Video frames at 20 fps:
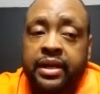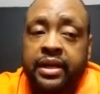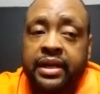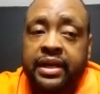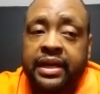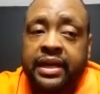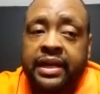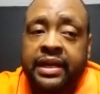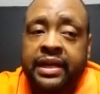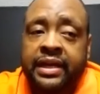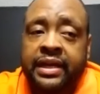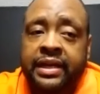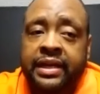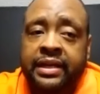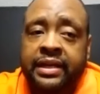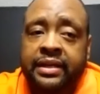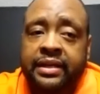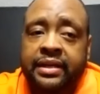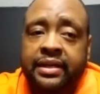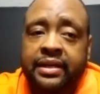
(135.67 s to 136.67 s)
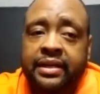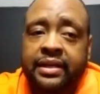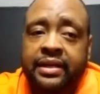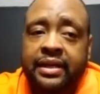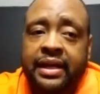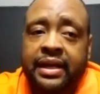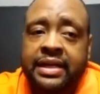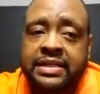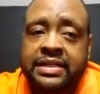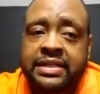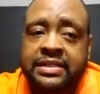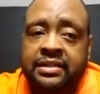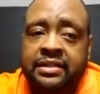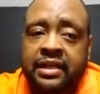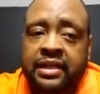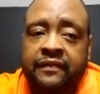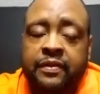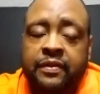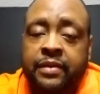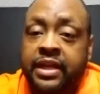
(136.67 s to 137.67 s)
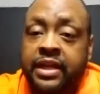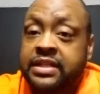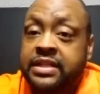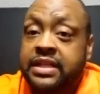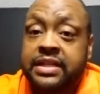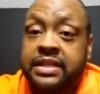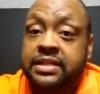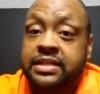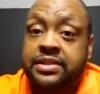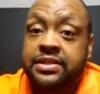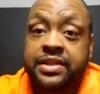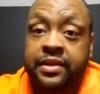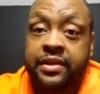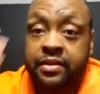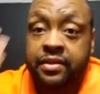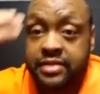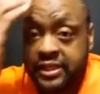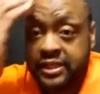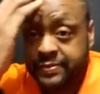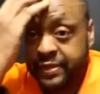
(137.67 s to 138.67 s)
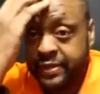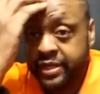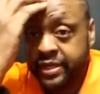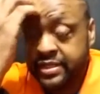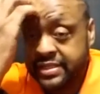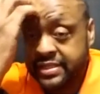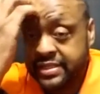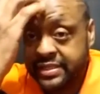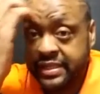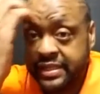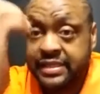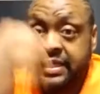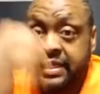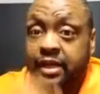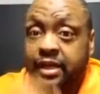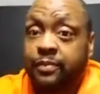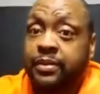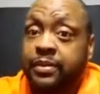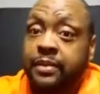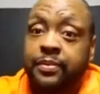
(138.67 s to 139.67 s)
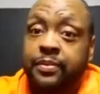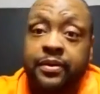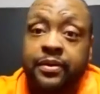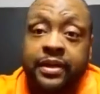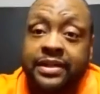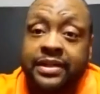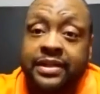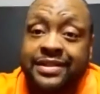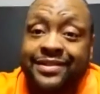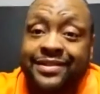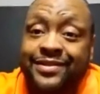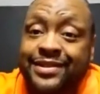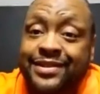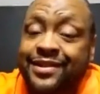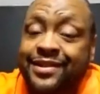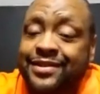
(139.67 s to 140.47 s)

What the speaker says: and I just love to get a chance to share those experiences and get to help people, get to do so.